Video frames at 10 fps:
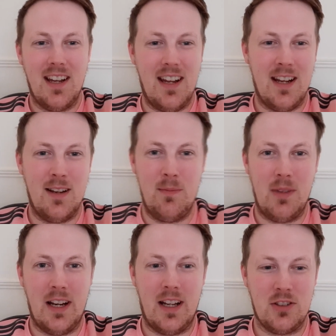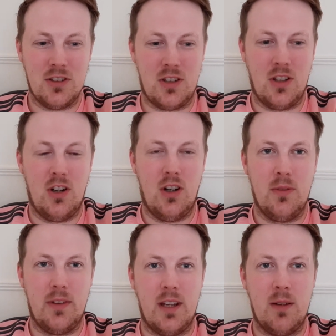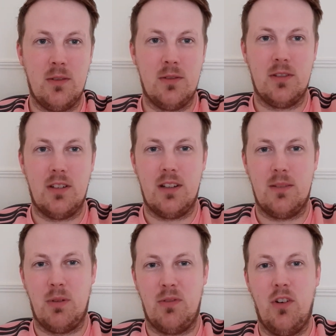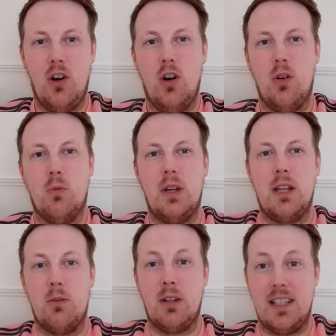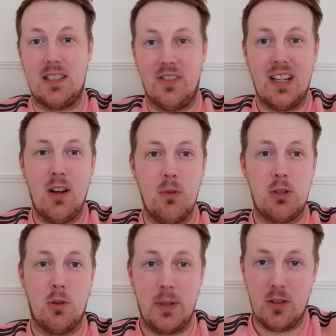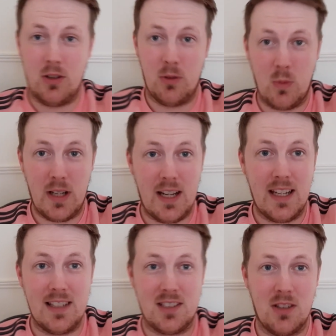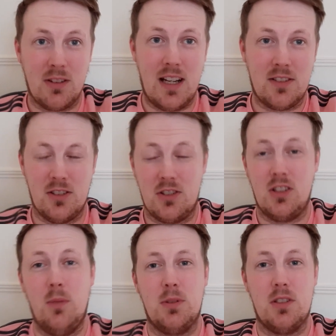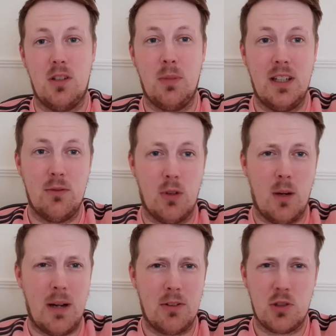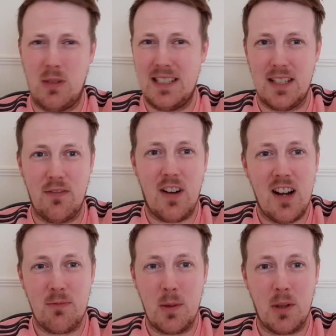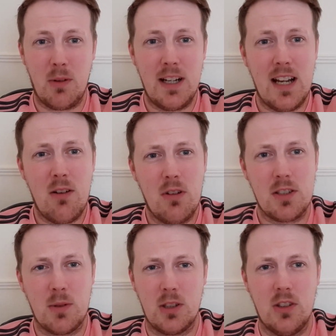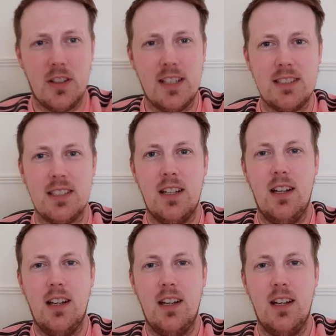that. And I just thought that before we release the video, which will be done when I hit 2,000 subs, so I believe we are about 25 people away now as I record this,